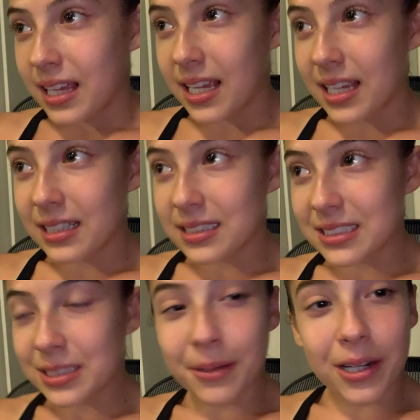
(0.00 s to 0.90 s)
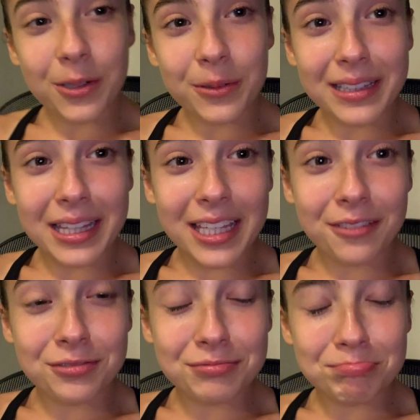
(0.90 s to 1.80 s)
and tomorrow we
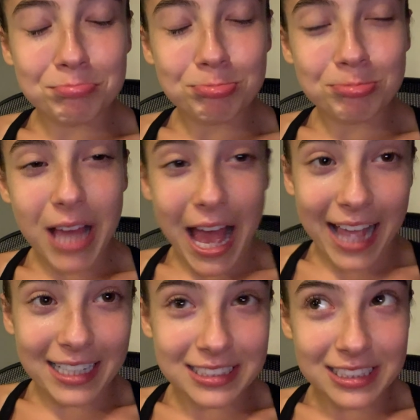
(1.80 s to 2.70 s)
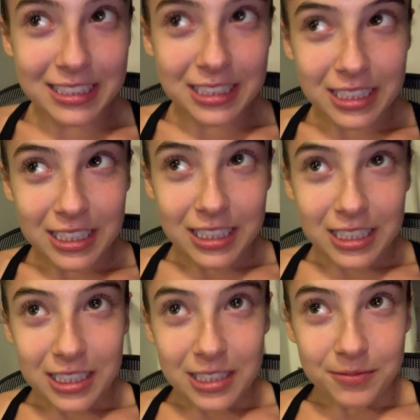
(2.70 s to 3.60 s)
leave at
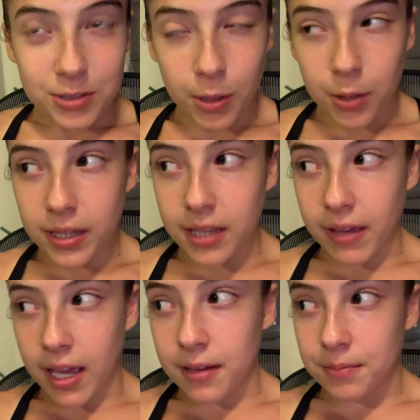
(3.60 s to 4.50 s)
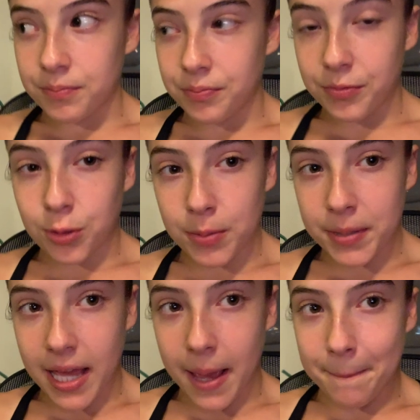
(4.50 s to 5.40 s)
3
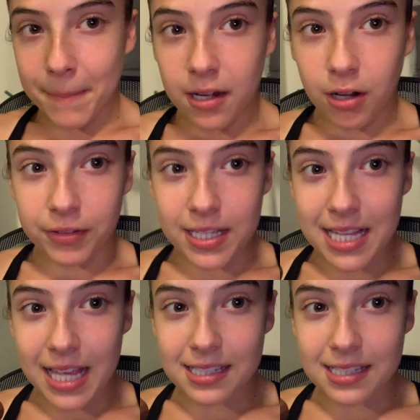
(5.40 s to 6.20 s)
p.m. and our flight's at